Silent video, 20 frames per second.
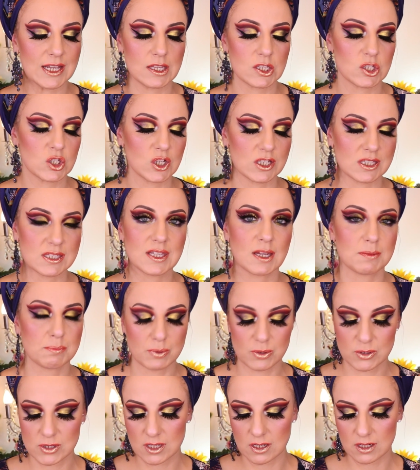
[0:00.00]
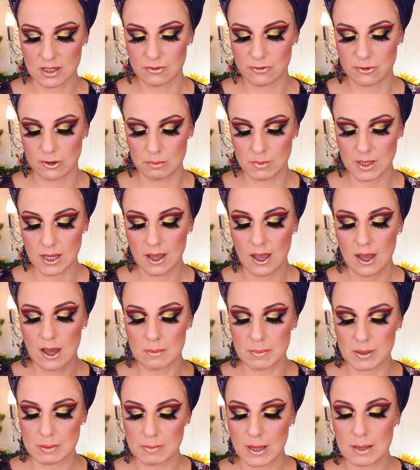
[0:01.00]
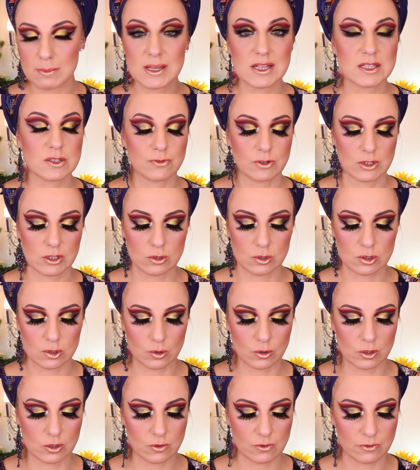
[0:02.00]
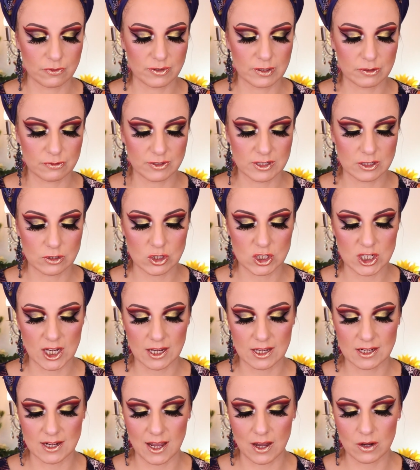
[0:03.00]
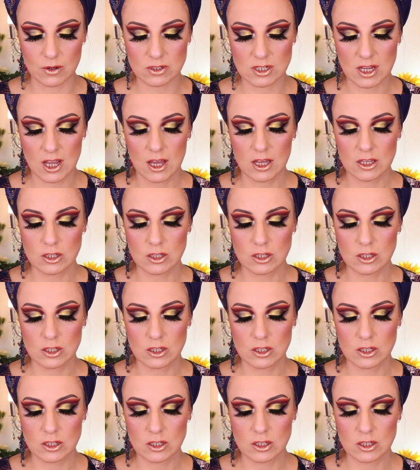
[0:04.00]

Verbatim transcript: It's just not personally for me, but maybe it's for you, so you feel free to check it out.